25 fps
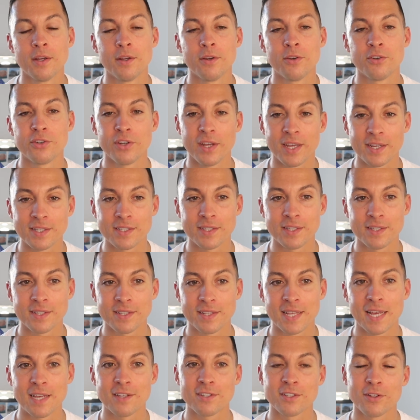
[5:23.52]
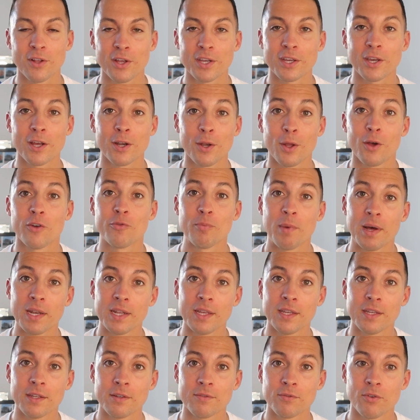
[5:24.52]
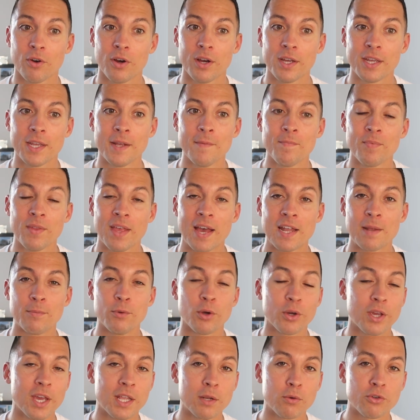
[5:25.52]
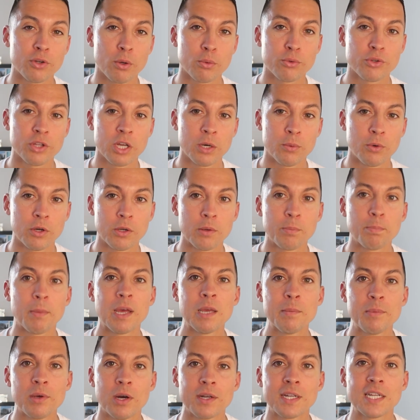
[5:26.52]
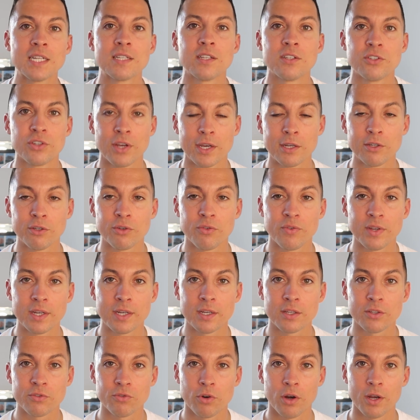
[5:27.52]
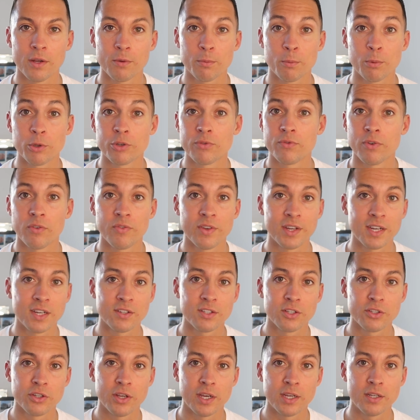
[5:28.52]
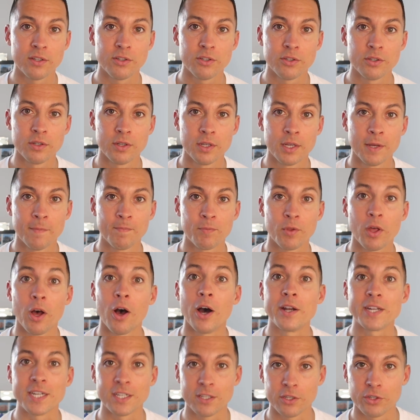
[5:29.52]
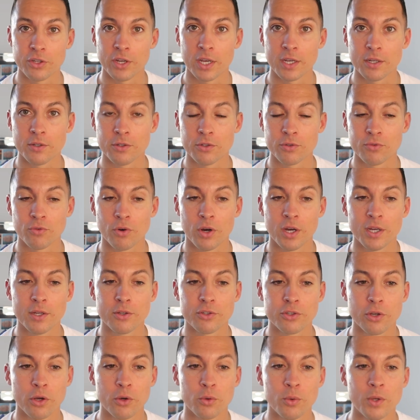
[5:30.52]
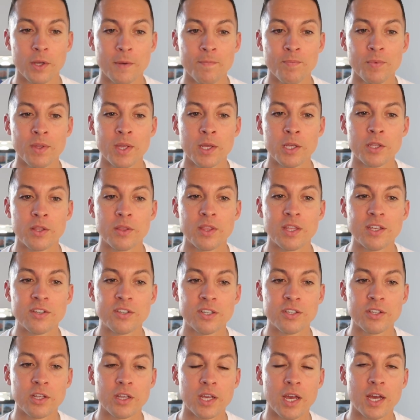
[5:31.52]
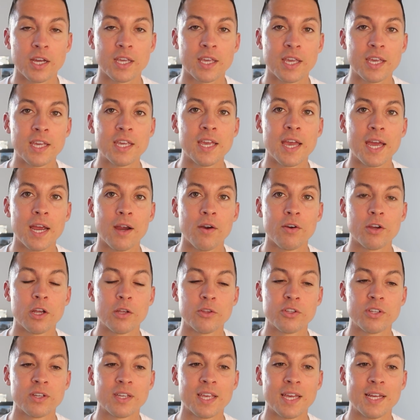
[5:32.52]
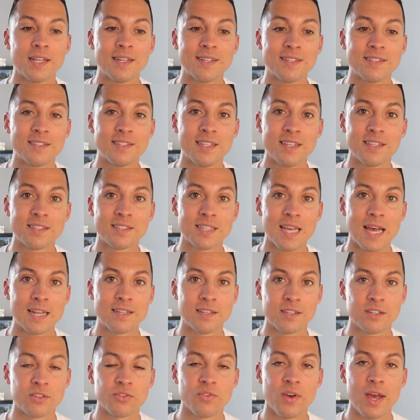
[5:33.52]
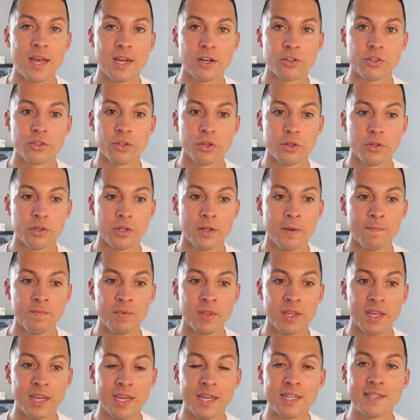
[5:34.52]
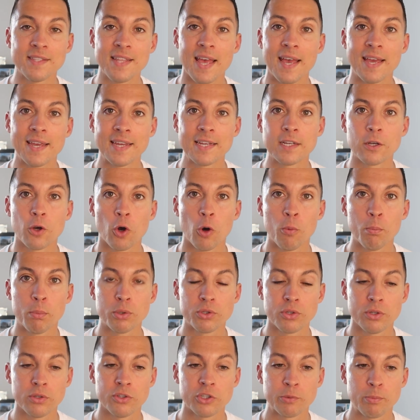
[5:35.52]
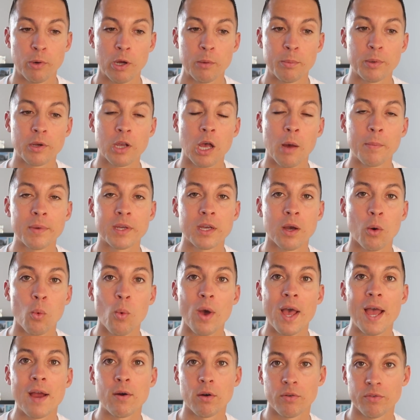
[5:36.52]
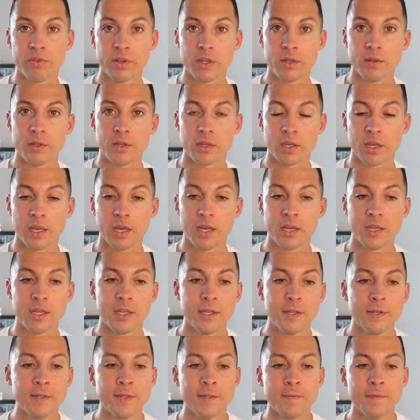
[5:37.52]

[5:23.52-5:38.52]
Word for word: shit, that's like a lot of money, right? And I'm not getting the results that I want. Maybe I need to change things, right? Because for things to change, I need to change, right? So this is a, a key area to get dissatisfaction in that incompetence by becoming aware of it, okay?